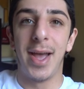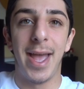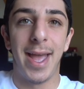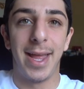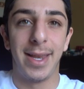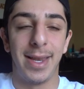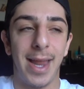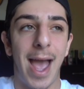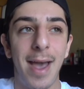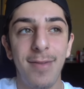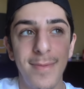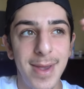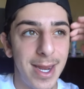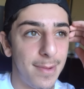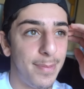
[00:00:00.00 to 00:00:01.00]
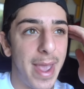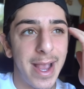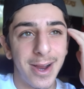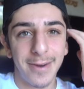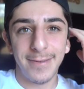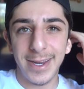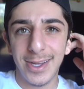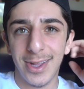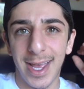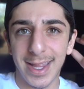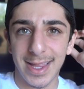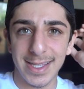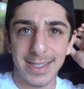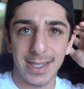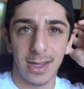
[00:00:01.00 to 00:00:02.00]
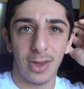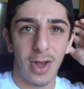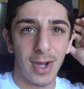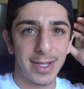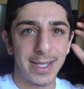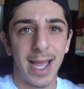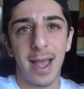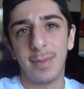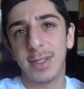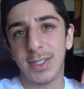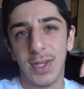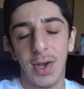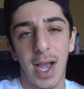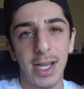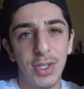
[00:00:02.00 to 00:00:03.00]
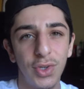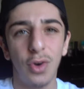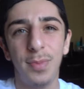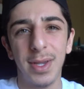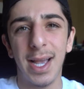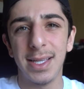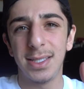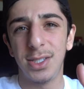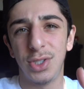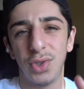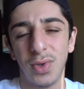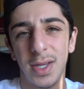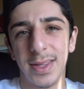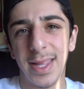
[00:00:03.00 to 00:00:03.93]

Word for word: And I haven't made a banger video like this in a long time, so I do hope you guys enjoy.